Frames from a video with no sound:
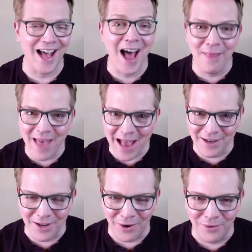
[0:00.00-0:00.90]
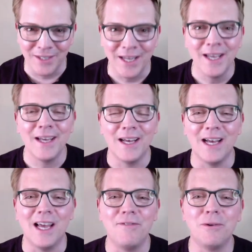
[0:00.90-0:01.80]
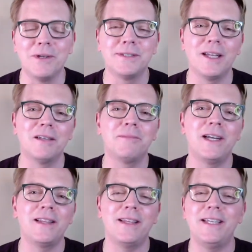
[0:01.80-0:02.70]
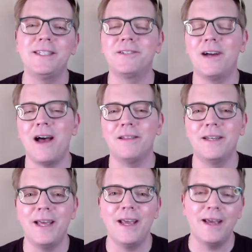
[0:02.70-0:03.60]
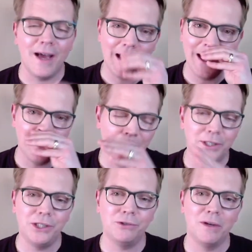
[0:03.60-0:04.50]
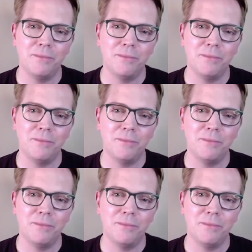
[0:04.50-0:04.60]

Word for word: on that note, uh, if you are celebrating the Easter holiday, I wish you a